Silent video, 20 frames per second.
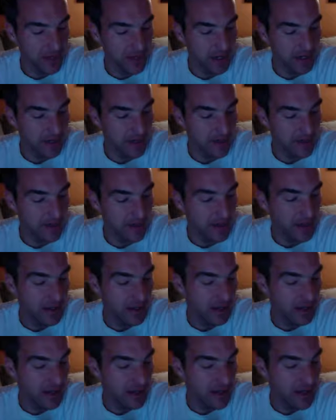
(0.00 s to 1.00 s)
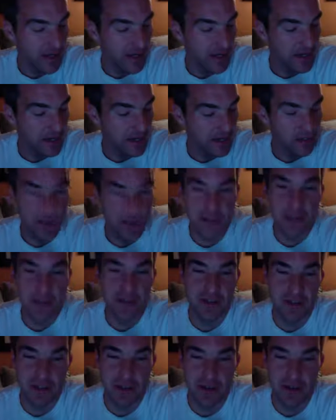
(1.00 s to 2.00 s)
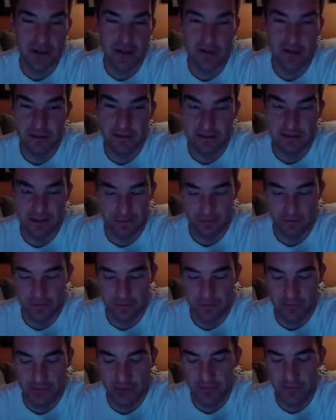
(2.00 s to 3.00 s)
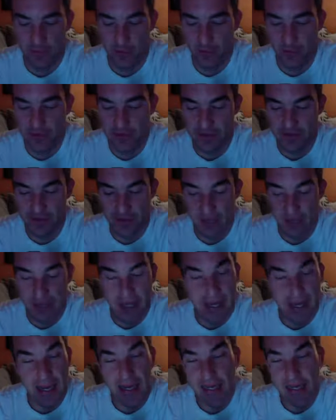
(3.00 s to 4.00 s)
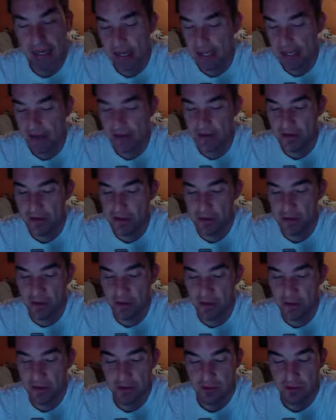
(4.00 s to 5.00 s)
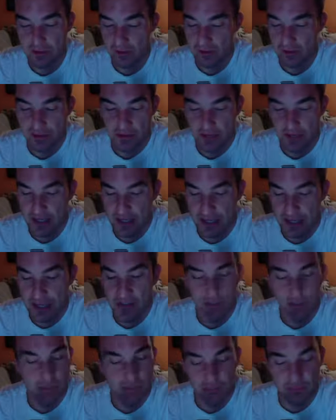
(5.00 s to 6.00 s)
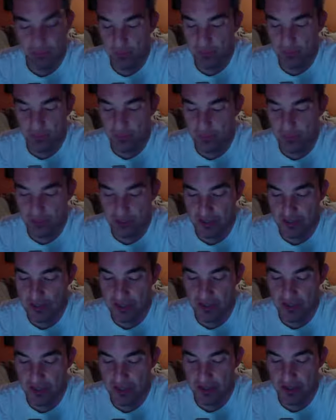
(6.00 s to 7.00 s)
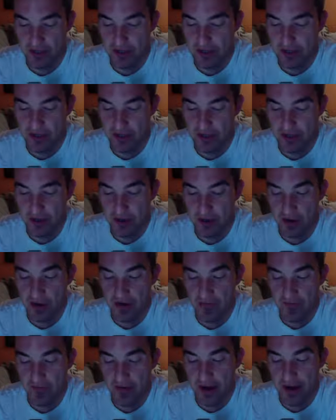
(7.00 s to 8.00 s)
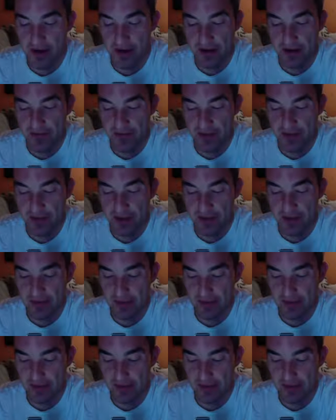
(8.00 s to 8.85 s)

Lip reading: and he said, hey, you watch any soccer? I said, well, yeah, of course. And he knew he just is on fire for that